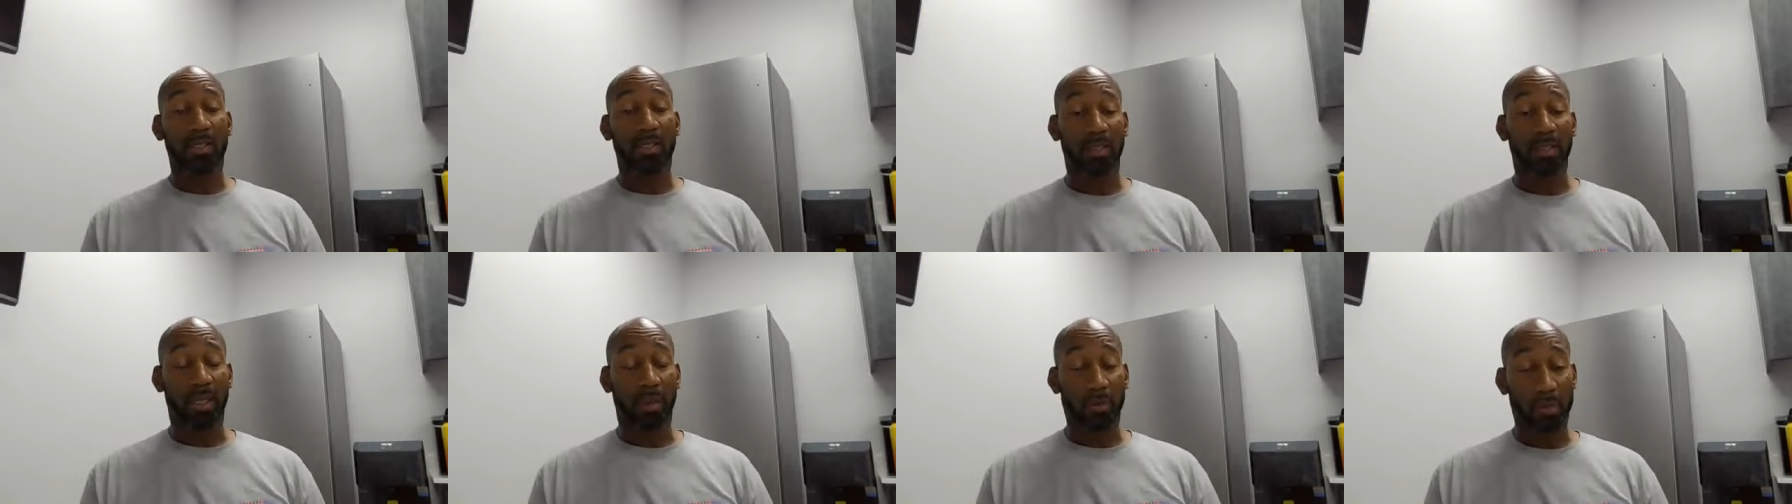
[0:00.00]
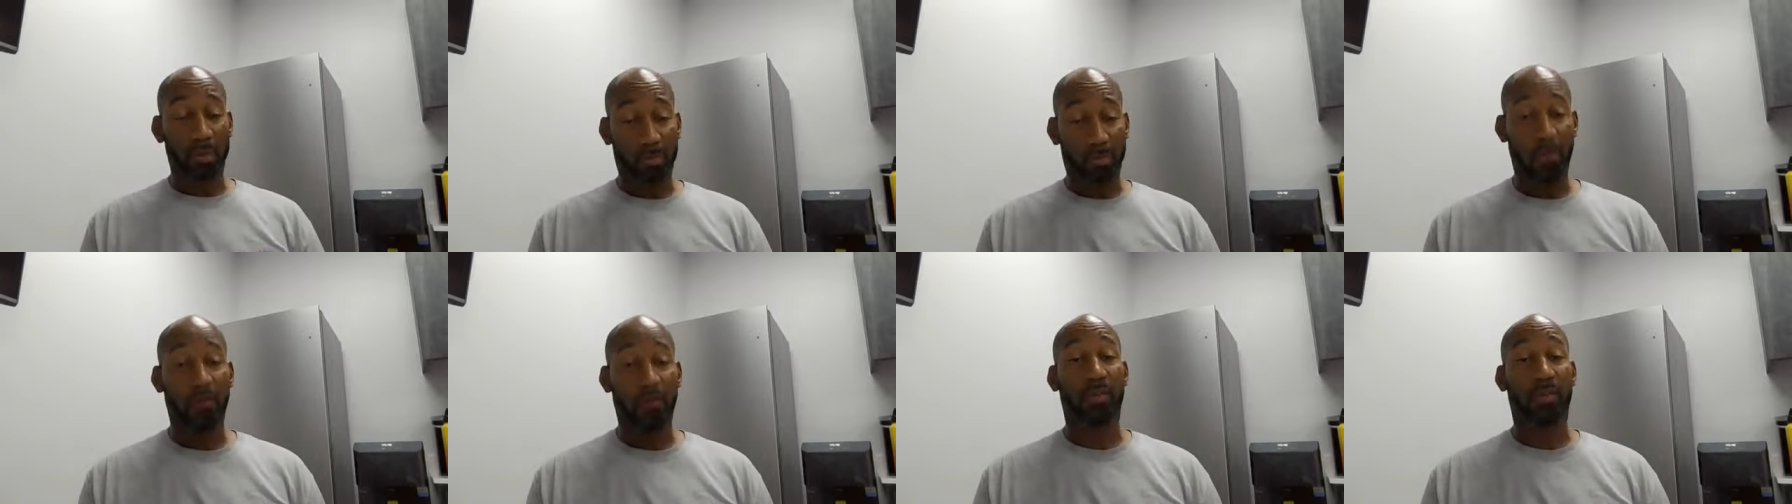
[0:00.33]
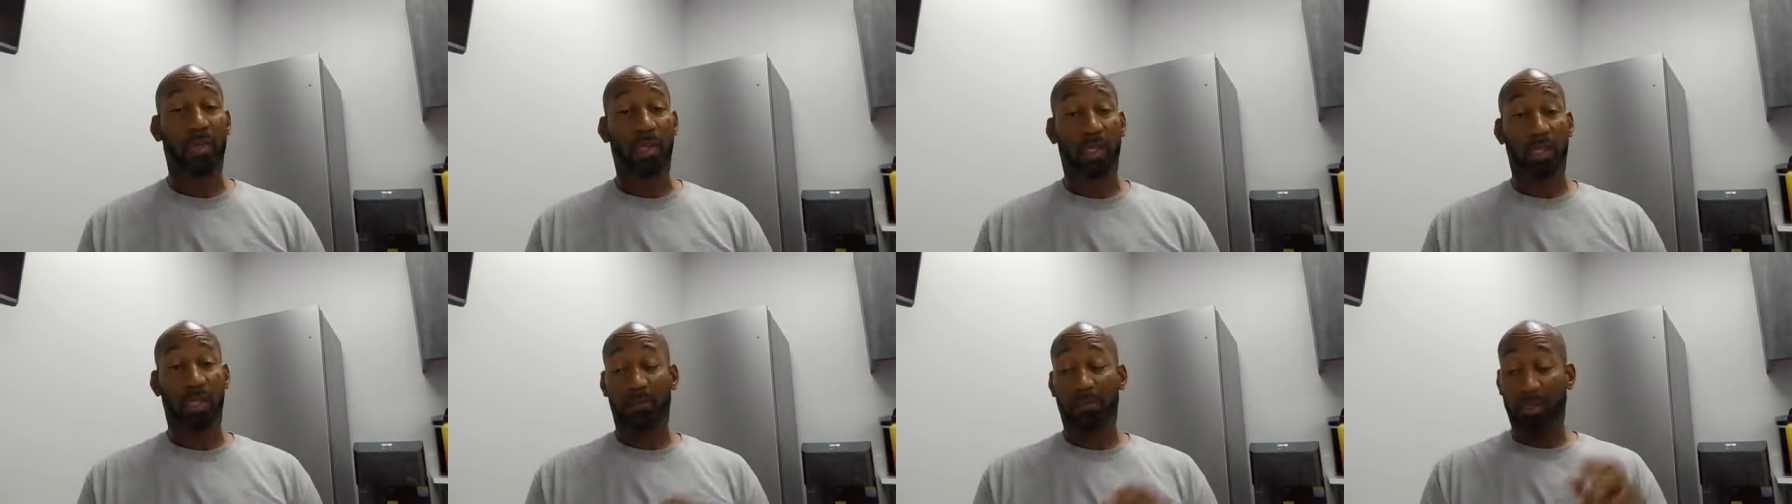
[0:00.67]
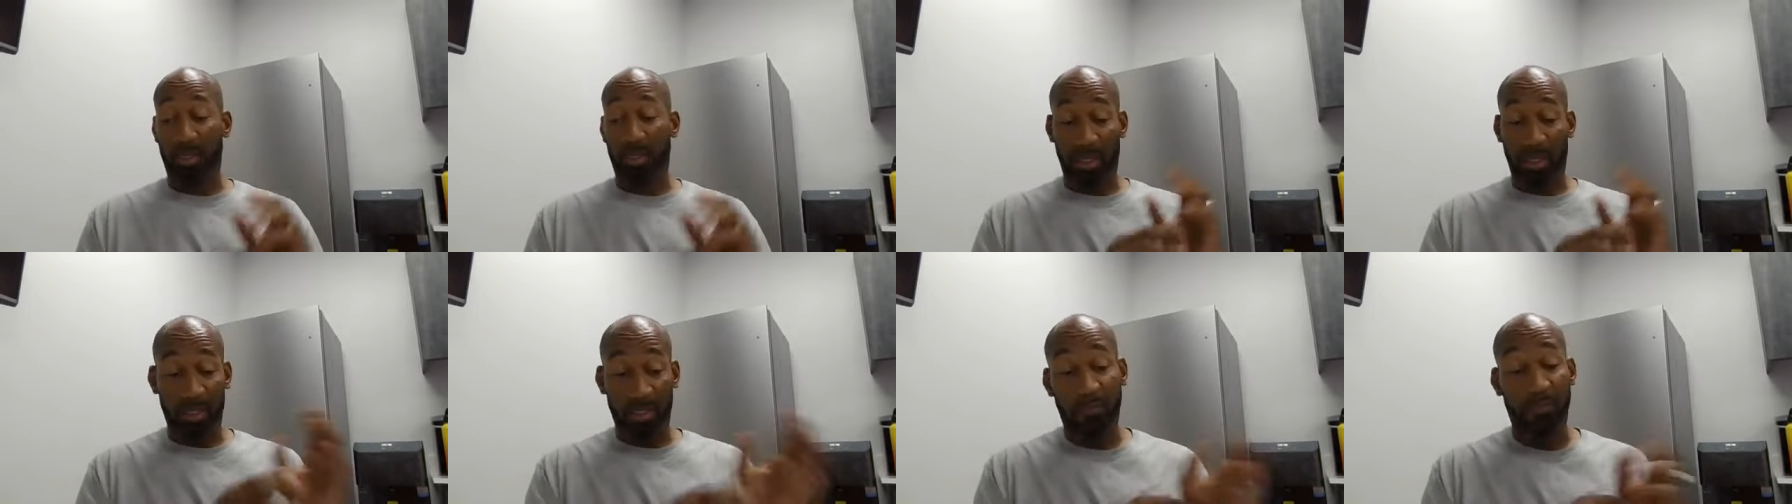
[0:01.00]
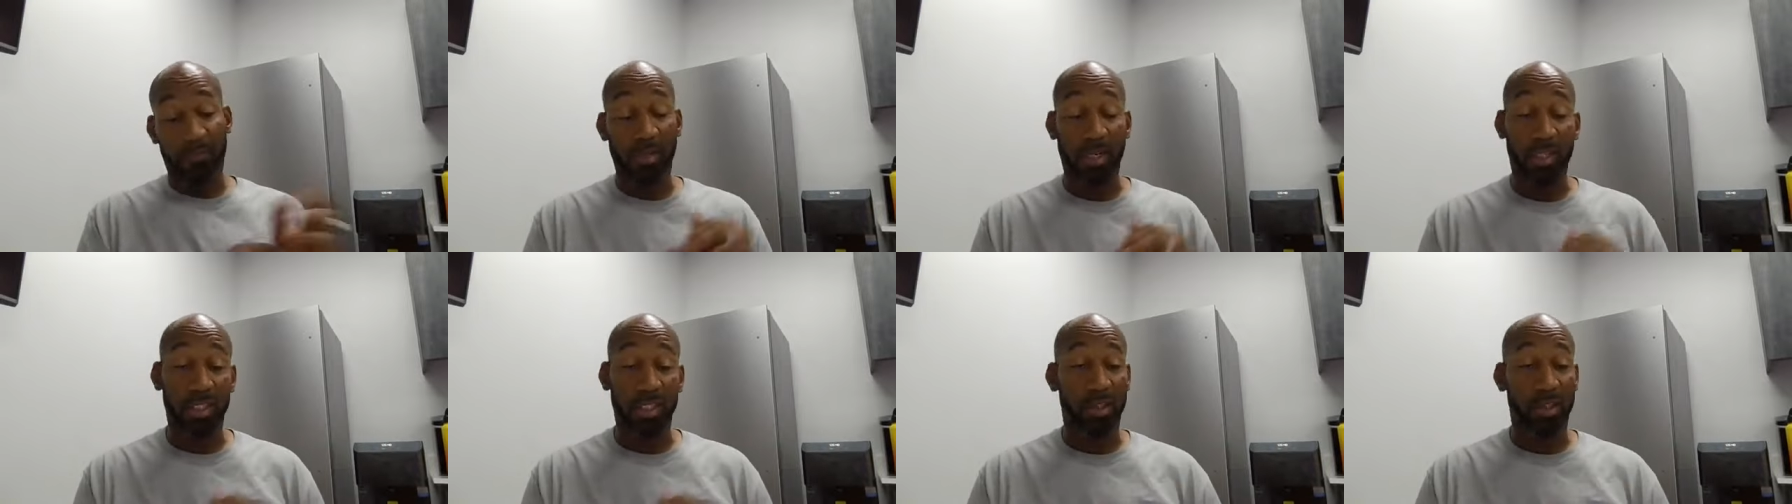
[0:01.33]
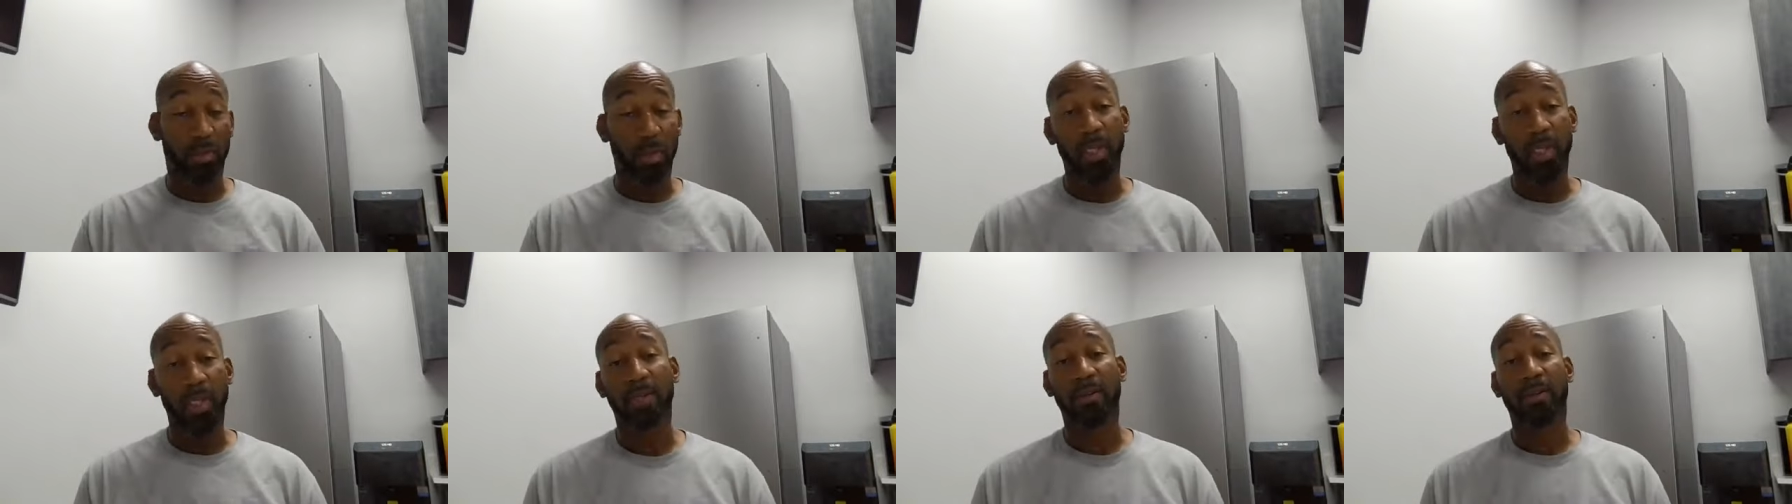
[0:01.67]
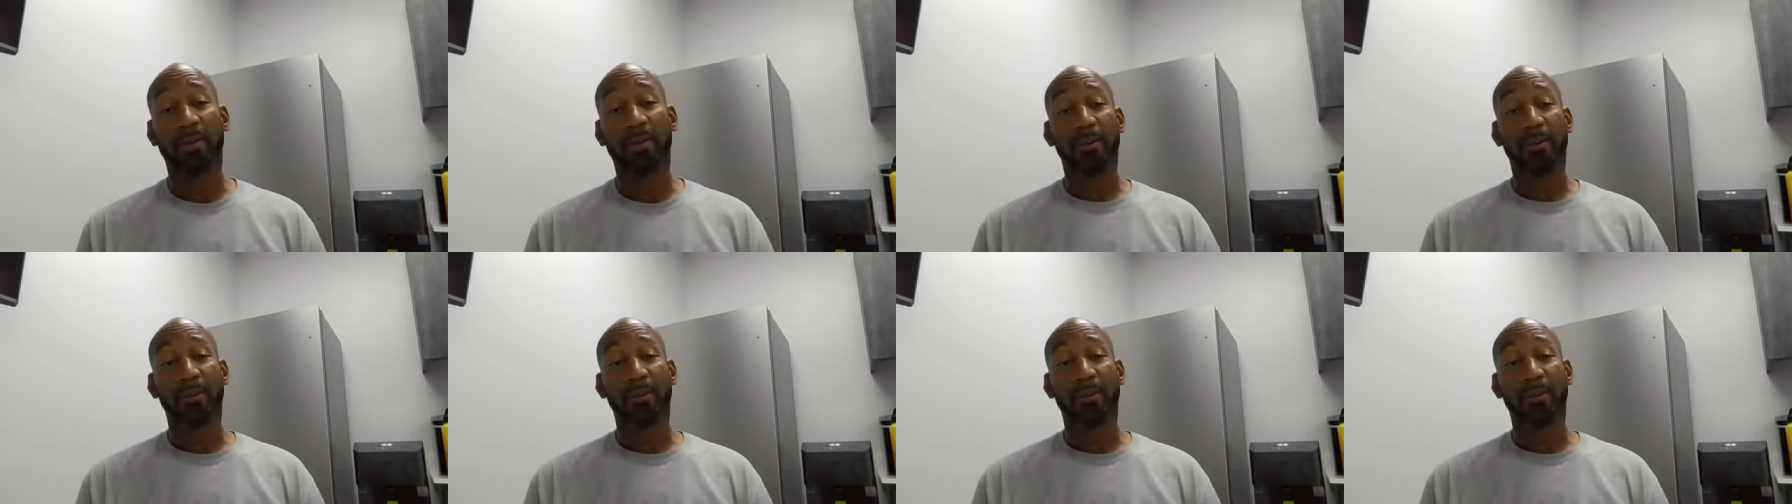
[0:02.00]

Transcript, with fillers: and that was perfect in, in the flesh as well.